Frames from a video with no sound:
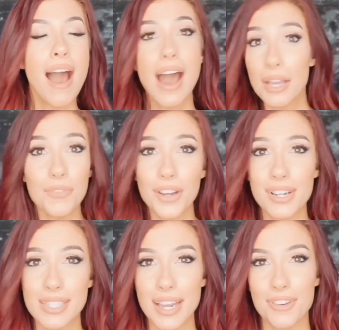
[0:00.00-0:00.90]
I'm very
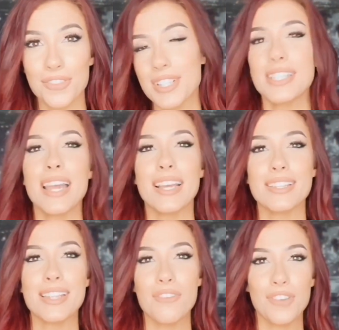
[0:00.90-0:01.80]
excited for
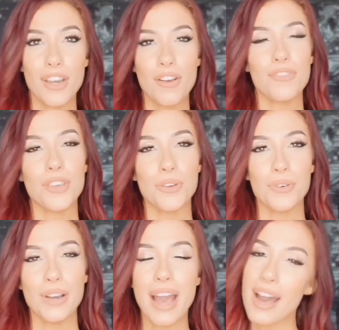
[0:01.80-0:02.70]
today's video. If you
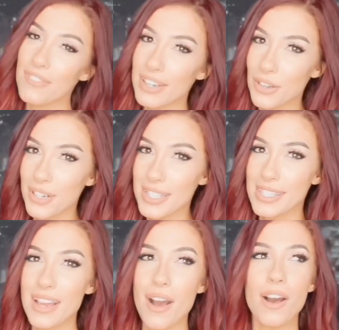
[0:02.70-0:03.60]
haven't
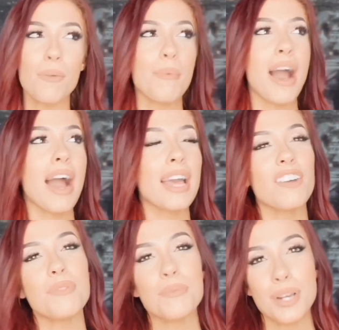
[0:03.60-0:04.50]
noticed, I
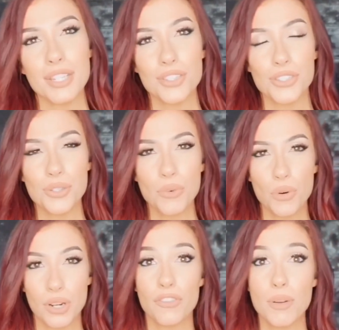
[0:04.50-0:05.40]
have been wanting to
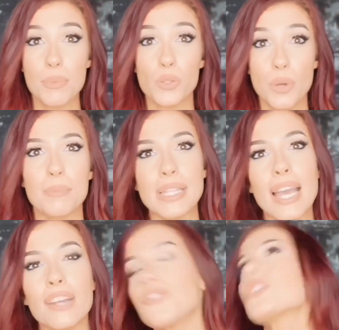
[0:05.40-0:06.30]
order from this
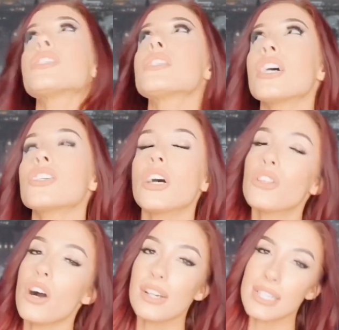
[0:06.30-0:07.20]
website for such a
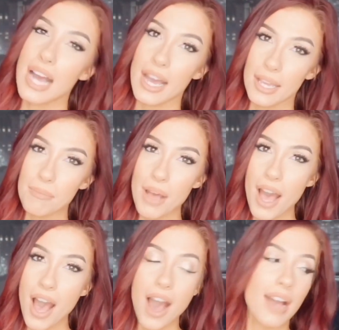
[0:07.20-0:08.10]
long time.
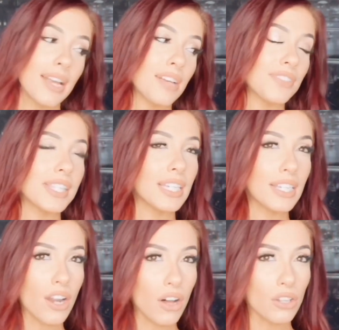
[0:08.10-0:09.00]
I have seen
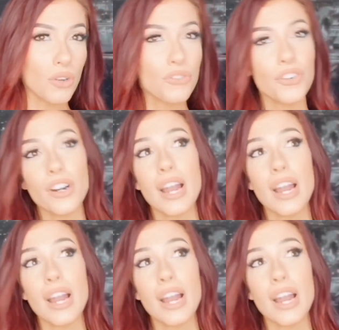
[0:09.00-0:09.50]
it all over.